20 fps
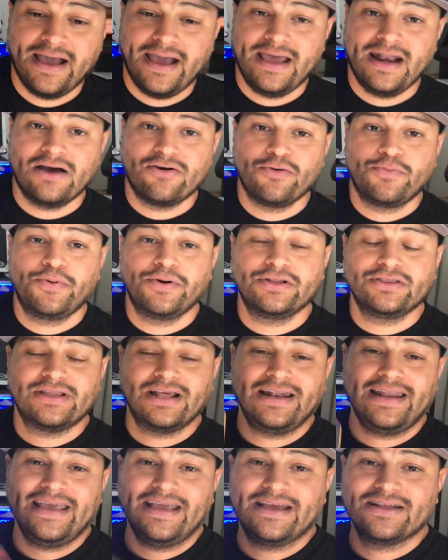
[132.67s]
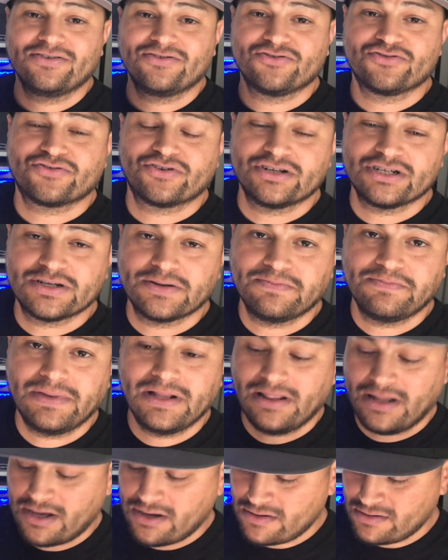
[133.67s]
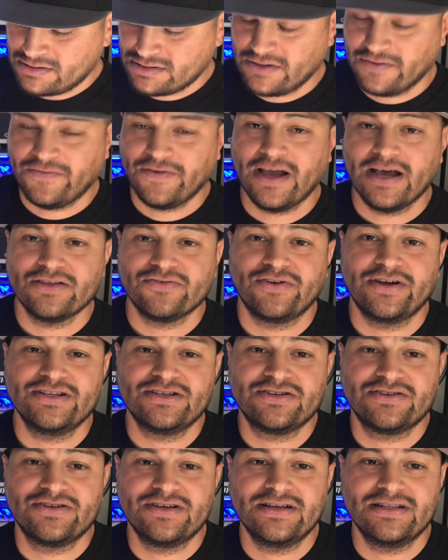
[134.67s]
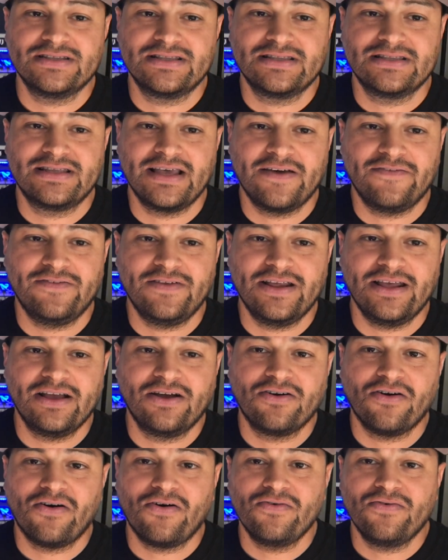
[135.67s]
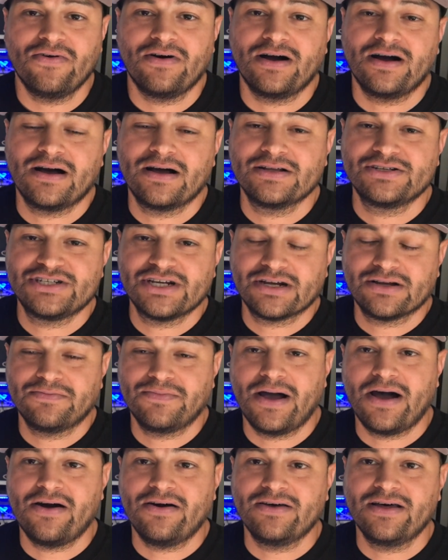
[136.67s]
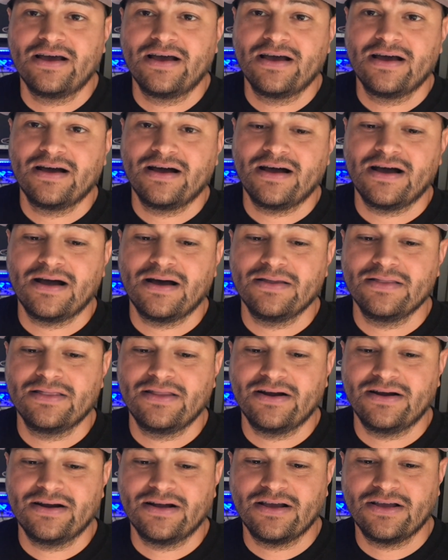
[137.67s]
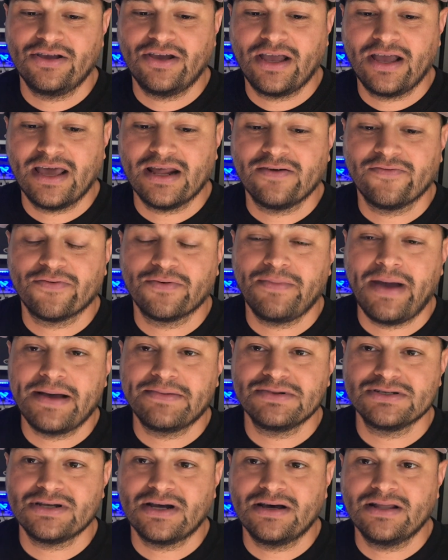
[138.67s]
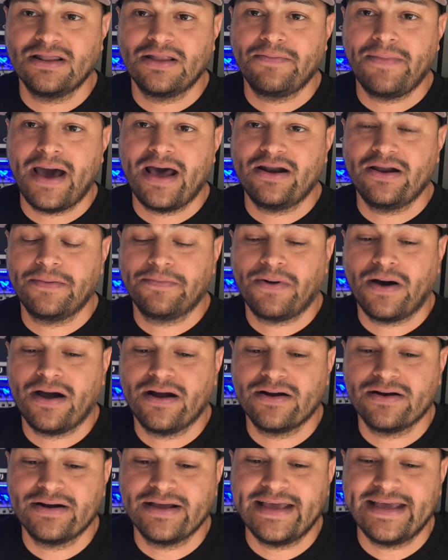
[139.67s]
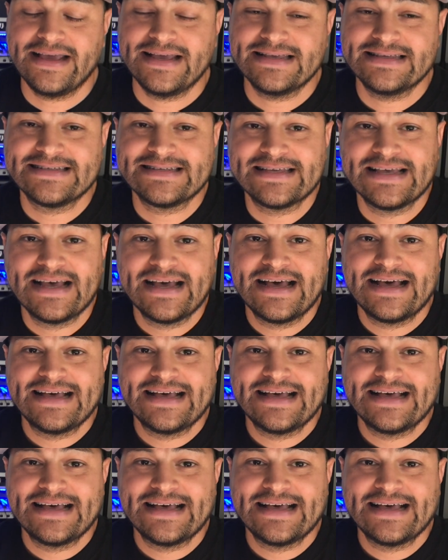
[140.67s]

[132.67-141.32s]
And I will put the link in the description below. So if you guys are interested, definitely go uh, check them out. Um, there you can get them from Amazon. The battery part is